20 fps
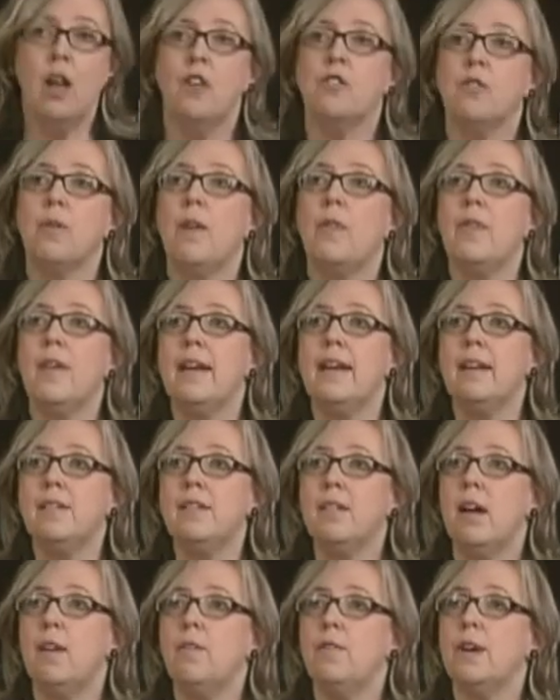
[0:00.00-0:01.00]
So I think
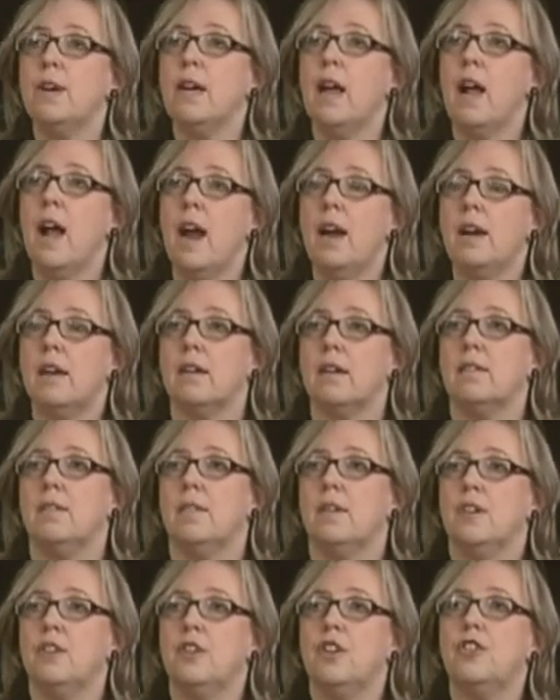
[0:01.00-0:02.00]
it's time for Canada
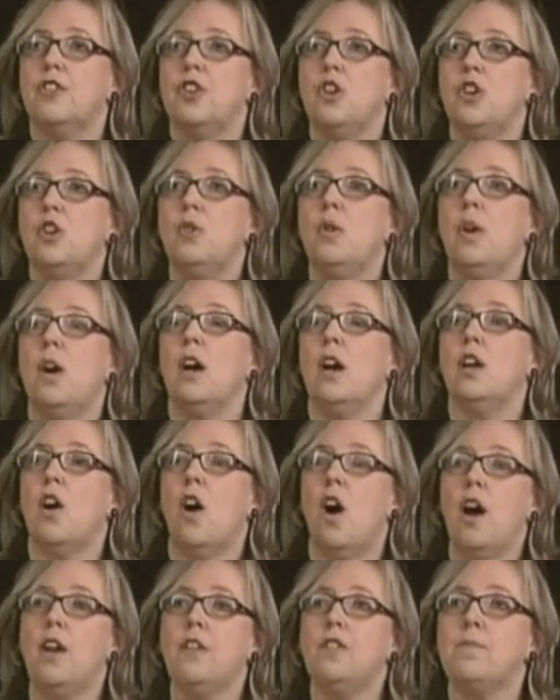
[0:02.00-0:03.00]
to do a
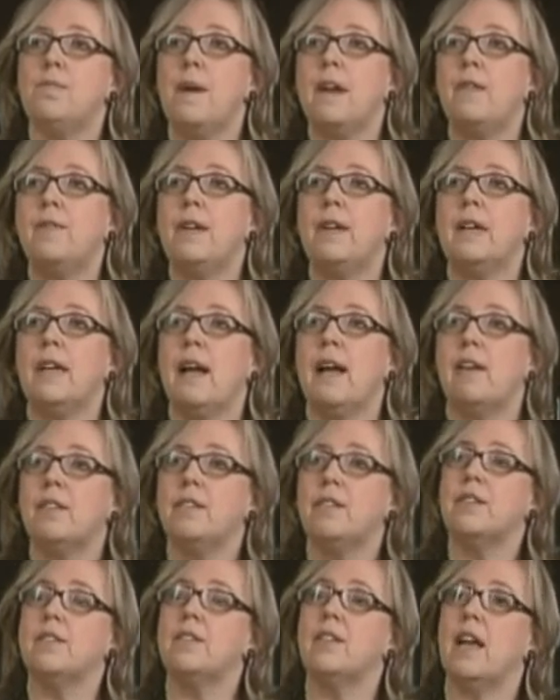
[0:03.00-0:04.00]
cost-benefit
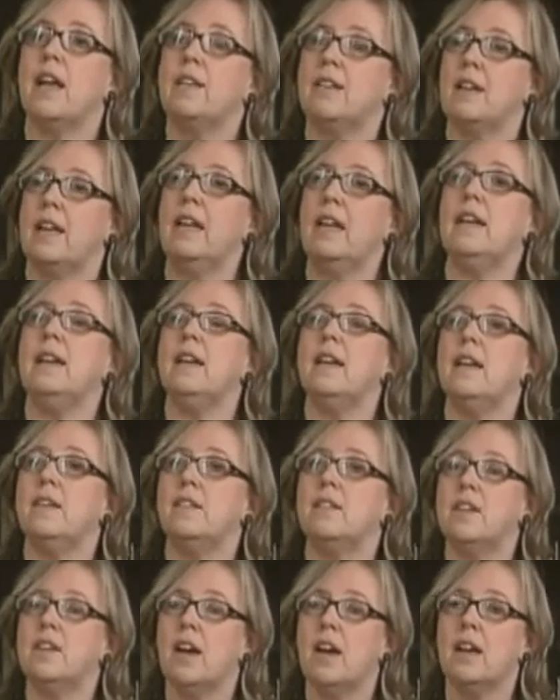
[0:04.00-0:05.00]
analysis, as India
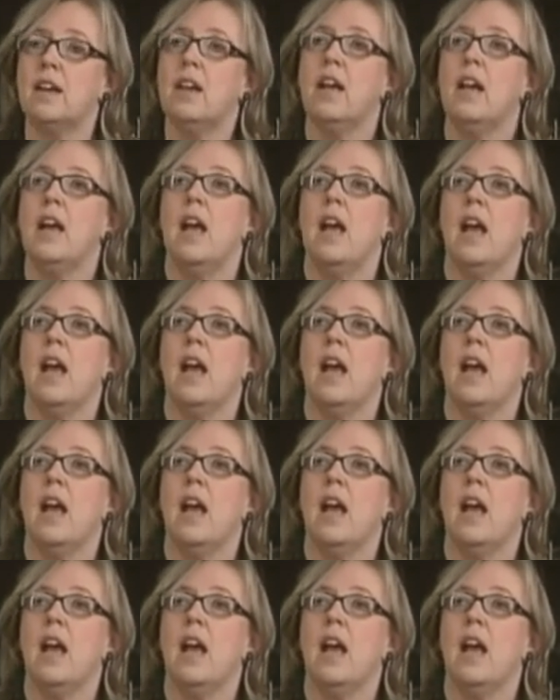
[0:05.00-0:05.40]
has done,